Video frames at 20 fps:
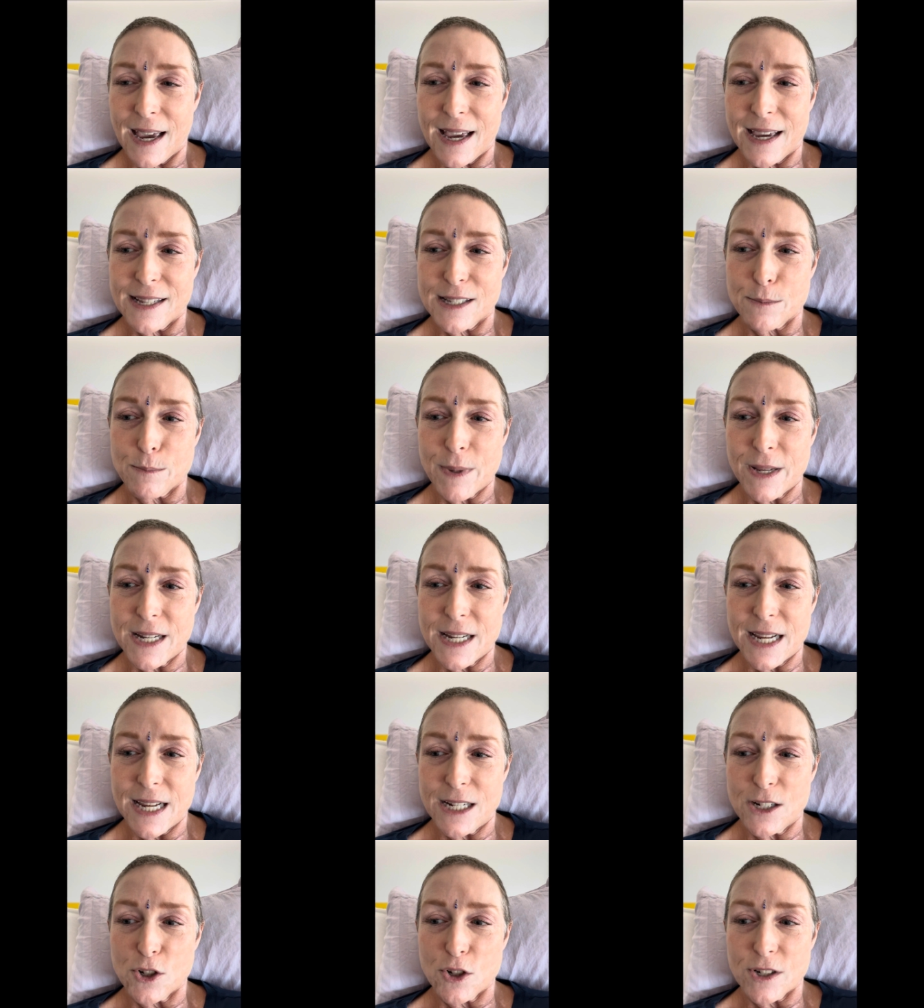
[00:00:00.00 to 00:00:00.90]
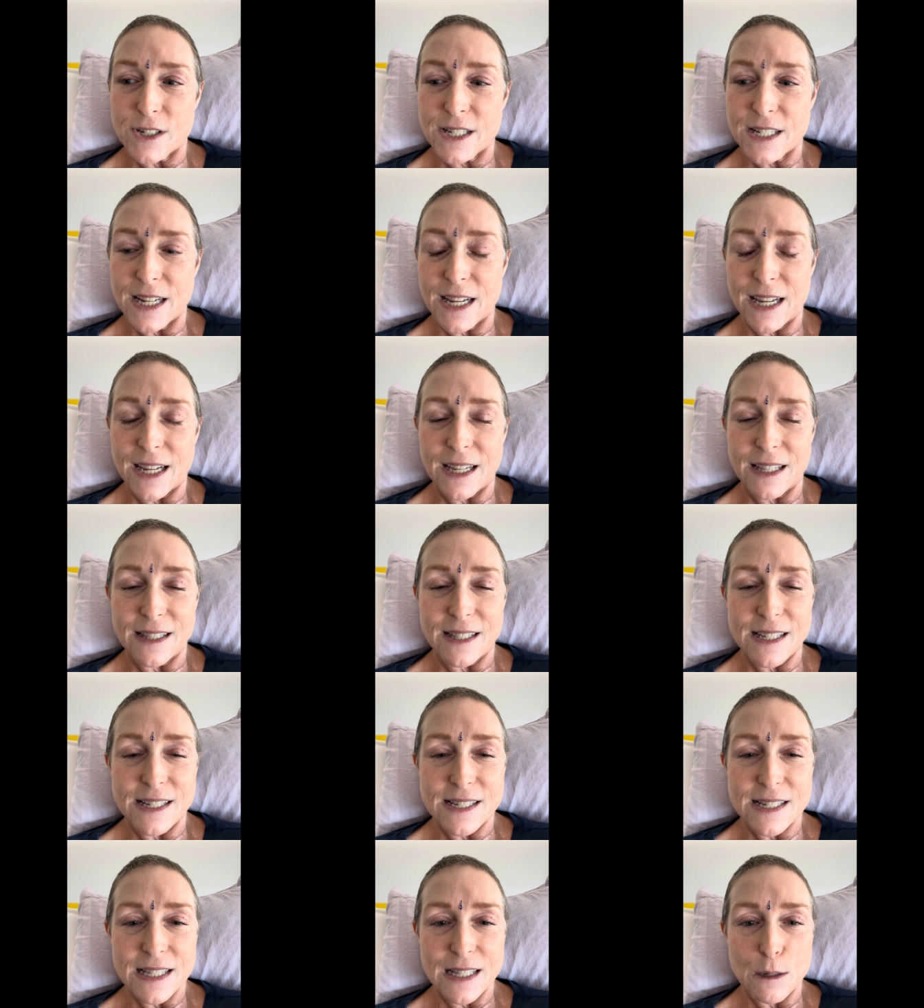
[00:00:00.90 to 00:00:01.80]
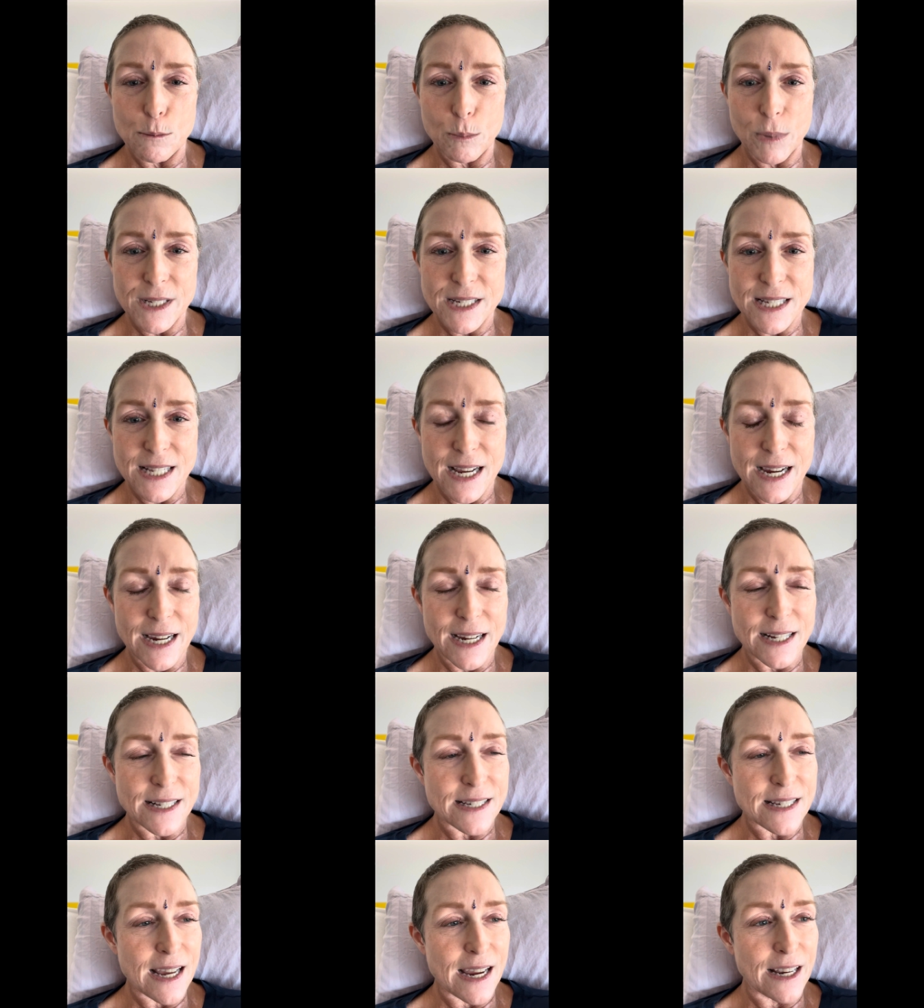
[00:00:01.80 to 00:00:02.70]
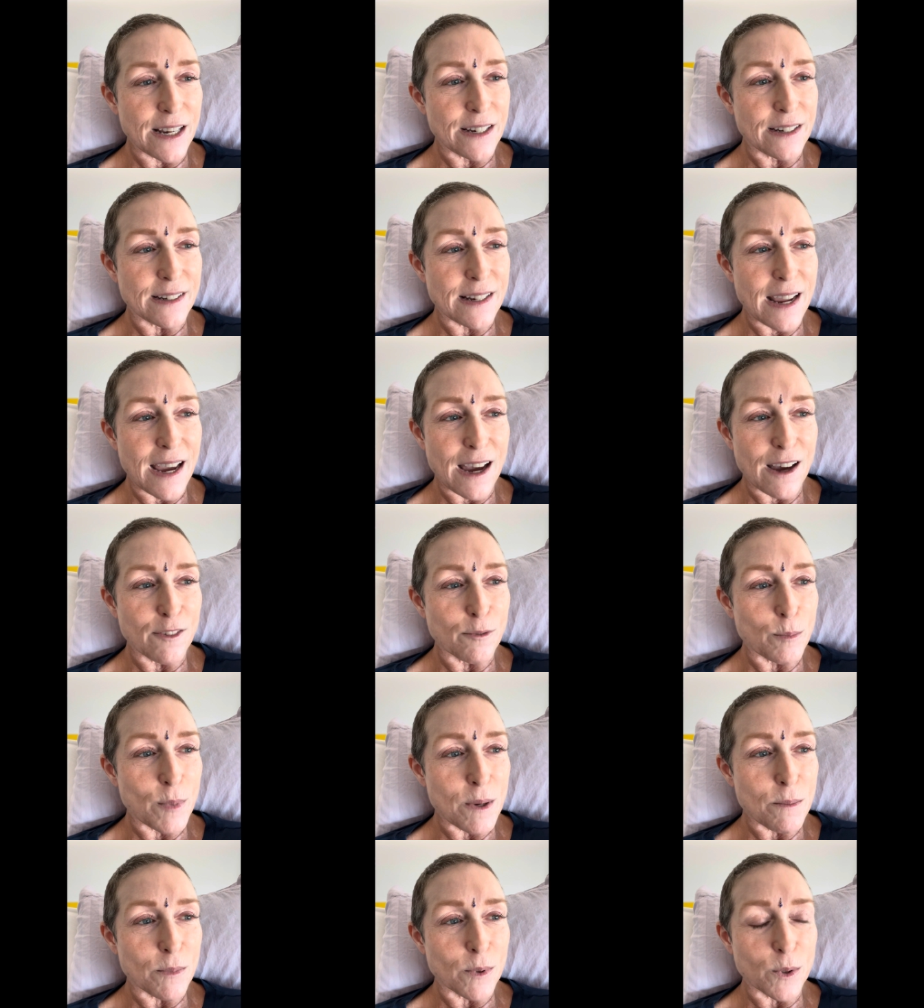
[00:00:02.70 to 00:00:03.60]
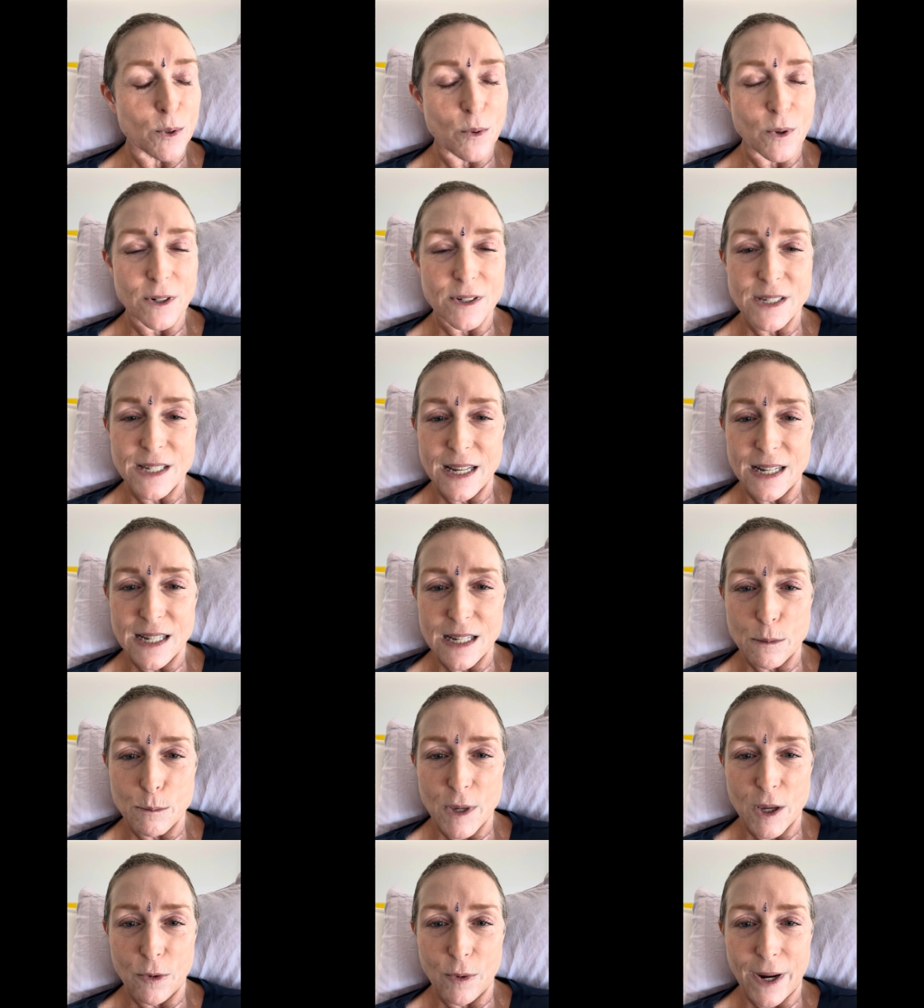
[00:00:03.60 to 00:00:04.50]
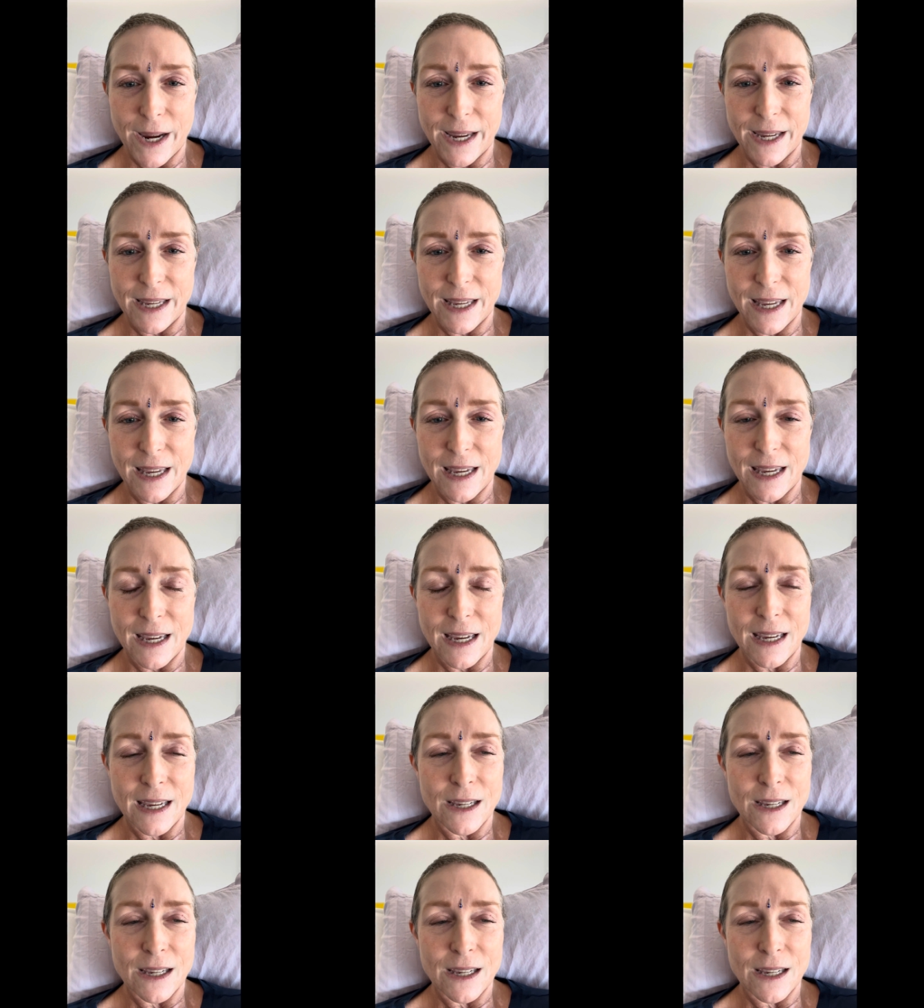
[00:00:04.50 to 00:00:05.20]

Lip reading: It's been interesting, these sleepless nights. I have people who are sending me Reiki,